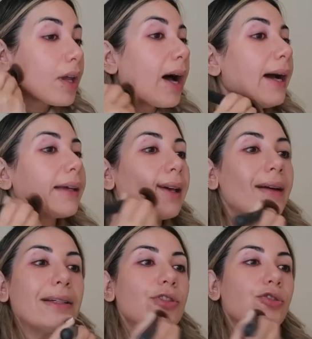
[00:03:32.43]
I
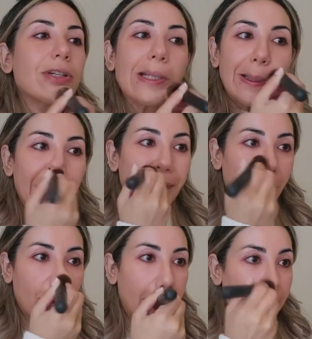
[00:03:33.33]
can't drink
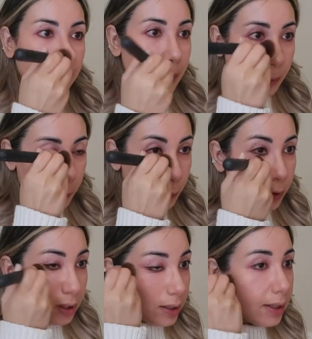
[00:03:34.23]
anymore I don't know
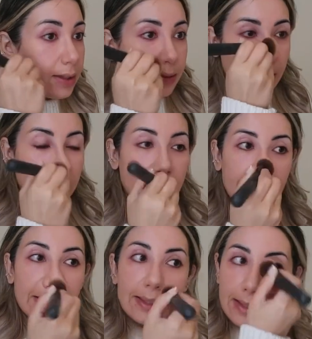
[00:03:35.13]
what it is
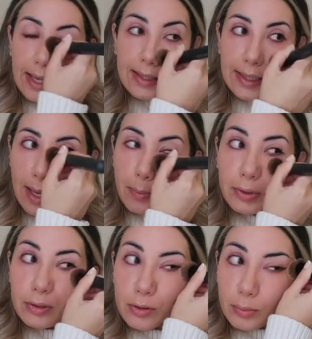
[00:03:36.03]
this has
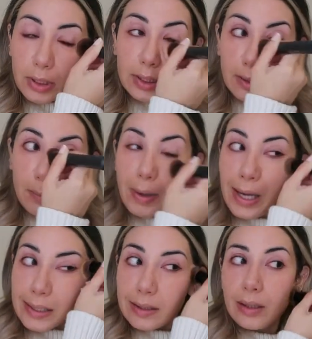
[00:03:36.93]
happened to me in the
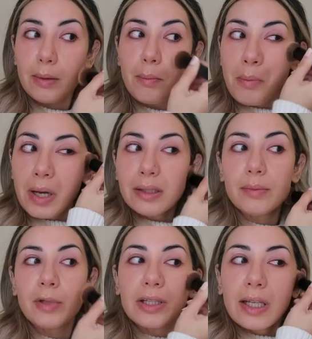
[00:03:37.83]
past like
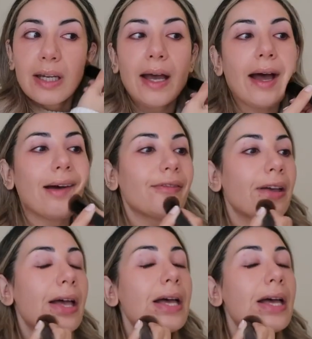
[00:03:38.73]
month month and a half